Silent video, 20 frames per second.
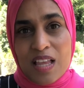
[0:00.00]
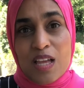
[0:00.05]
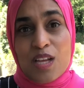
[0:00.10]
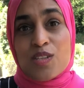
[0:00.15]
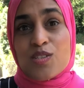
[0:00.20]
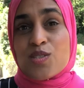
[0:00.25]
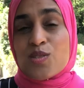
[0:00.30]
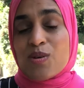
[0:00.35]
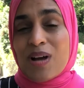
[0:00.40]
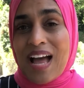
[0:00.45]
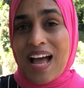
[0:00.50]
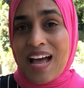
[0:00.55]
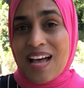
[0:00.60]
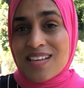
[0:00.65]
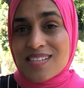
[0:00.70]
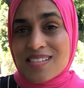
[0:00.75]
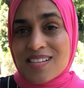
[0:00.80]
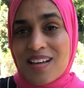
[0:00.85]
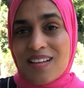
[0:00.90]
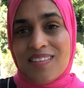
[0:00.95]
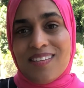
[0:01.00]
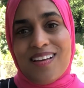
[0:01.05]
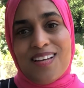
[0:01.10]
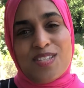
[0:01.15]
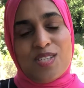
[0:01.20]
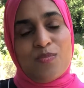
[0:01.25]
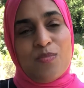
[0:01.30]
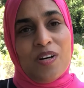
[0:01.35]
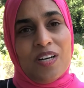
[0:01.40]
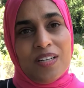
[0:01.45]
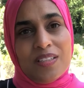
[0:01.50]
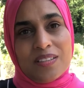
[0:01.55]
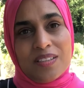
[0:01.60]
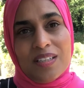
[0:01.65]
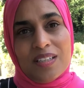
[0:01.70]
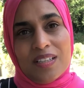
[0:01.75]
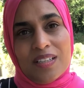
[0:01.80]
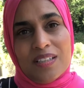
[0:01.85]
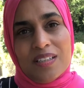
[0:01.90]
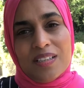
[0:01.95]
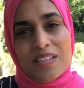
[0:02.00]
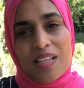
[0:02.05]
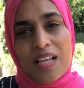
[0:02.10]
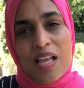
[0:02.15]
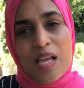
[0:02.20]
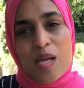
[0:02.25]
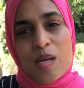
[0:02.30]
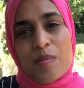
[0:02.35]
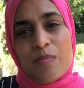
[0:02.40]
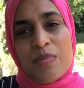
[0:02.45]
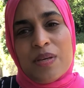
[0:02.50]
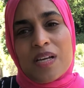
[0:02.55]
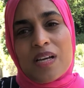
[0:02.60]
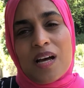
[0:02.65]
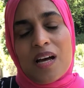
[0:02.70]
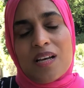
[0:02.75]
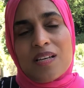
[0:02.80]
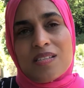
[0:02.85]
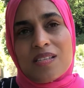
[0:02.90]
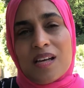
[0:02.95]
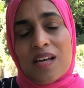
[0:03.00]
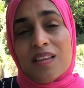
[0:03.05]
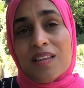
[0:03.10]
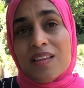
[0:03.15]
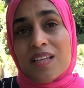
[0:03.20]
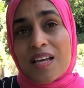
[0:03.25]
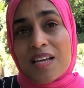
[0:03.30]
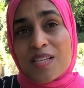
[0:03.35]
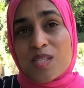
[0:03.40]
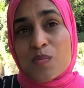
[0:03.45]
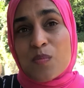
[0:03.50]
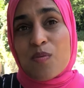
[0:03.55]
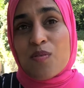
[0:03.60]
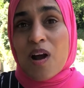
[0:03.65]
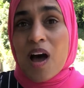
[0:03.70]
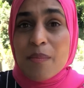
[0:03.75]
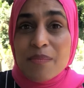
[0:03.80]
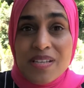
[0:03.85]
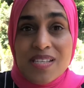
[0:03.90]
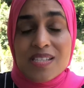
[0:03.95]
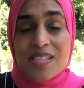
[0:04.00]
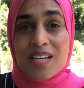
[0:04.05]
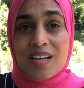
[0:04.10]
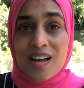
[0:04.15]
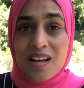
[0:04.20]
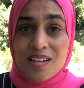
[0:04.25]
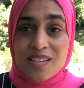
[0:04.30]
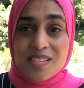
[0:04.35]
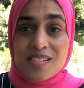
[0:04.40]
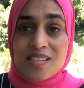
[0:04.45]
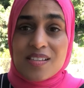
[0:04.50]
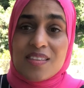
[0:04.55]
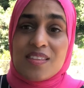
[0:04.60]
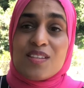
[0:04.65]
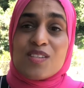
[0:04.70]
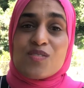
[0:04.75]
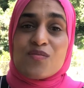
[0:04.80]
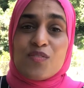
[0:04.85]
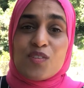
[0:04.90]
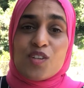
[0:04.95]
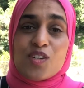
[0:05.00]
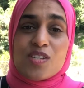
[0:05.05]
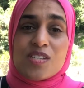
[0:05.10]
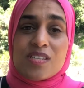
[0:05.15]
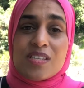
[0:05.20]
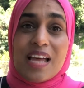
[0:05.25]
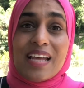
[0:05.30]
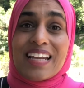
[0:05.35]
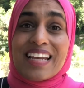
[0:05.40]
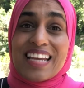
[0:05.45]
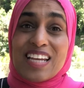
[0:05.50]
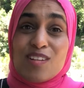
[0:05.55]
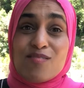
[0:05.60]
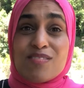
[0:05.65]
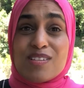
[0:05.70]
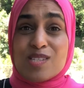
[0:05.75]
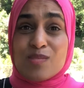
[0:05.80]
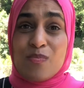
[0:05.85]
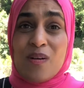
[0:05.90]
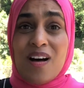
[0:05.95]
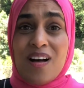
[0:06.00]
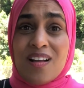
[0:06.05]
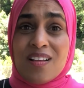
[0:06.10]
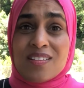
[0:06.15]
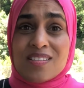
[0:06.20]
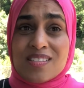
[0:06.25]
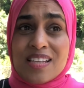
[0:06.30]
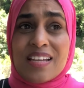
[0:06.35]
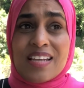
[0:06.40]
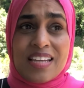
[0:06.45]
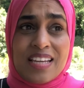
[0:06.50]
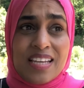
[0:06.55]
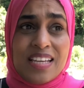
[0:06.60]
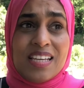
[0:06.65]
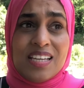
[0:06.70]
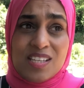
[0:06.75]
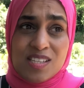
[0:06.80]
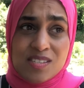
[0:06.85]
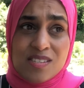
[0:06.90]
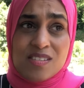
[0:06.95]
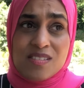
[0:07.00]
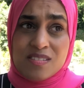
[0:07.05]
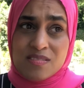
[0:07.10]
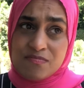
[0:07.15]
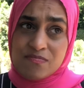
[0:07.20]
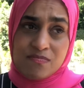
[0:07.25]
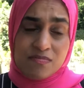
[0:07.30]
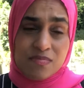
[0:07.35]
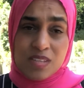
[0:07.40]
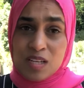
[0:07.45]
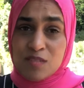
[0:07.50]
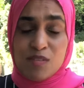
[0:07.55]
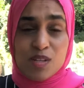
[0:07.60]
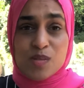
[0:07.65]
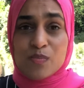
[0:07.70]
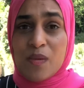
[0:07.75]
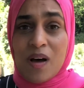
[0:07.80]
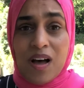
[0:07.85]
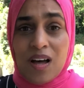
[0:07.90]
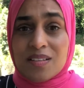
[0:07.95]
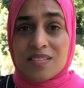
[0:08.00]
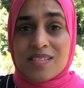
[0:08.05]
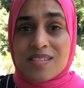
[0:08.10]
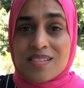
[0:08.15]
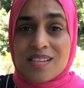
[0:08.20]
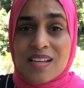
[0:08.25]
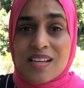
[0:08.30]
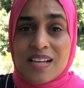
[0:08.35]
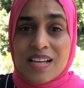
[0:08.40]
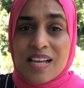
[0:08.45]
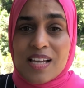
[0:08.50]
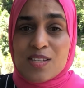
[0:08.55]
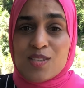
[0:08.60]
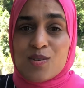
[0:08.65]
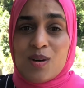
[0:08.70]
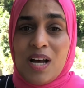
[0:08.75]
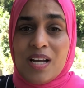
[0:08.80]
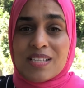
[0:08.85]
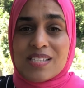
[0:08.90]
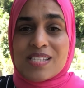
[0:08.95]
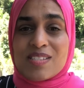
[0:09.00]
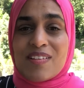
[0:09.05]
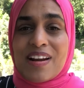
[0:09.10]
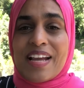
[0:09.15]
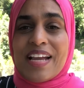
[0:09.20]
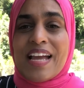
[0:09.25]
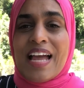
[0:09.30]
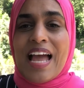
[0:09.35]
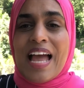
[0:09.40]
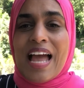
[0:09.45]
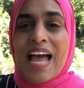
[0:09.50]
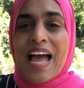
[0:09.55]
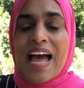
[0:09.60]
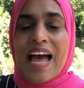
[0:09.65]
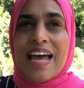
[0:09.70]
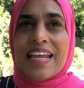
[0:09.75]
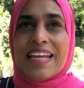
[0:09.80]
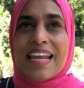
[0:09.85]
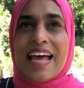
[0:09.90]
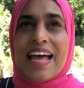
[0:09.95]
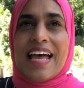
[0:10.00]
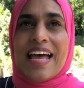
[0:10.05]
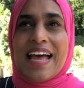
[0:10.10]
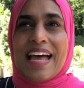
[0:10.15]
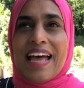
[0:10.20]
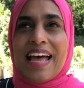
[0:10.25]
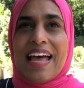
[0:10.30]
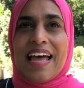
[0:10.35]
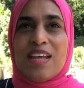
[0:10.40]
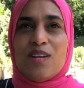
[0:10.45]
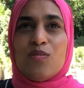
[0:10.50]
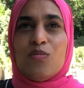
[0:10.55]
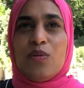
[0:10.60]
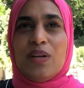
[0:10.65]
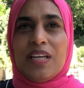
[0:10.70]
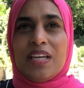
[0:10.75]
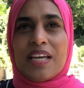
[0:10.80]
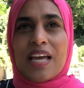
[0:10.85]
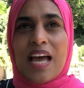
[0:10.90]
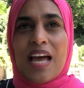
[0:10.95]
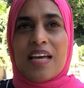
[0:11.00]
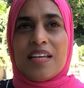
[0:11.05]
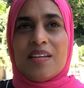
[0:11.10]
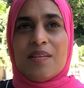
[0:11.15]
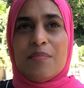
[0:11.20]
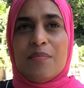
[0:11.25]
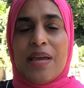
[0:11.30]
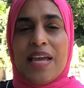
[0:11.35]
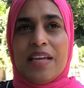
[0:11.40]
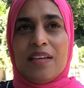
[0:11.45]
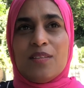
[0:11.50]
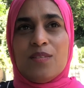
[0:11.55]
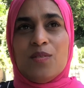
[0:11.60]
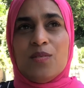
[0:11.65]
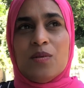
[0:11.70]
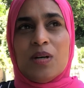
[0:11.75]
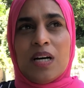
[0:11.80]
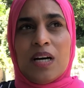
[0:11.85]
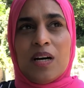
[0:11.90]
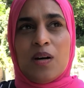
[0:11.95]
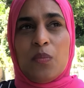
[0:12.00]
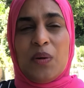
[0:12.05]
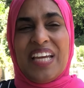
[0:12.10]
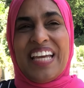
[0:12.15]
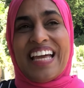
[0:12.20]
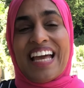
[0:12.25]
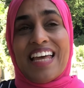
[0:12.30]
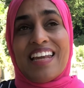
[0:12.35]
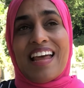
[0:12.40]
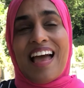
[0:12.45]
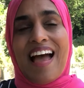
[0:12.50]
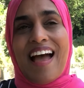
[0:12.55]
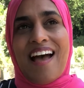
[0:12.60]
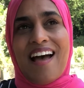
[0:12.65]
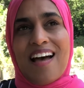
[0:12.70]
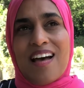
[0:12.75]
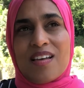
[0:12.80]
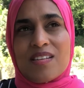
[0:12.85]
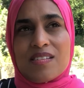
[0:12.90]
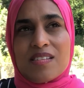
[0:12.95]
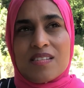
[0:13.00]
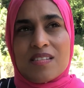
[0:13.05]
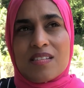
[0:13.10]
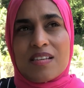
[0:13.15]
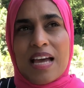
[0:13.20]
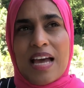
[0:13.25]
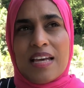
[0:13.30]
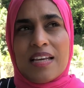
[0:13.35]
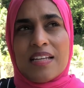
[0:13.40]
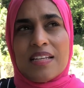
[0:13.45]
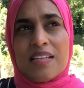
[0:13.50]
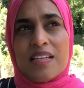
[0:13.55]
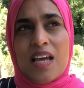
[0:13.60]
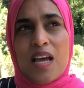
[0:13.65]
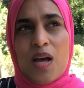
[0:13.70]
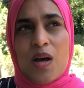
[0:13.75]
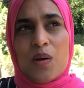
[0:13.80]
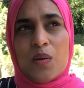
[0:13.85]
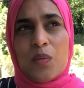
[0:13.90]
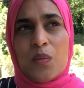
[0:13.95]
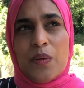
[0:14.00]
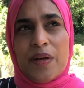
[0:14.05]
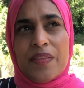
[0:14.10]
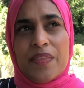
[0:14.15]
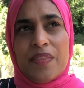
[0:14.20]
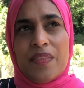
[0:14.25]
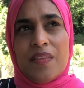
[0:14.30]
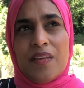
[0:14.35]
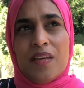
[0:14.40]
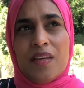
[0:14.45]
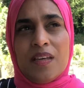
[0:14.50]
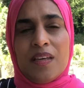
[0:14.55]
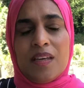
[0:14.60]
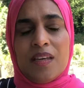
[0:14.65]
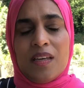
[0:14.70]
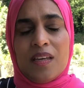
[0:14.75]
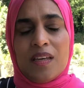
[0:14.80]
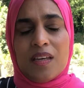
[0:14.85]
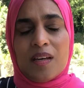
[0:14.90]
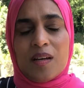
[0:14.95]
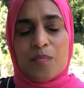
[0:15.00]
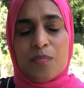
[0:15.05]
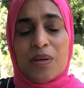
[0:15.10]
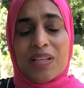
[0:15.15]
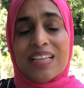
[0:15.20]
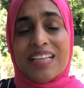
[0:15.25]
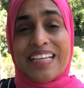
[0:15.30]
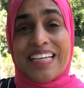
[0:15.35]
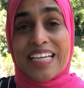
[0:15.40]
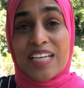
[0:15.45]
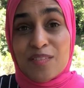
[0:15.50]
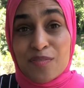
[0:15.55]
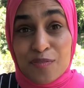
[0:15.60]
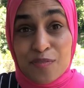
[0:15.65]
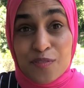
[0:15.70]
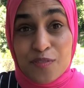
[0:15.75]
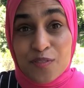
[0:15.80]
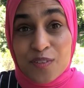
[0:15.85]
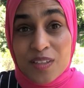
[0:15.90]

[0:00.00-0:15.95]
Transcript: to ask Allah subhanahu wa ta'ala, because Allah is promising us in this verse that He responds, that He responds to us, right? And we can make dua, we can ask, and with the belief,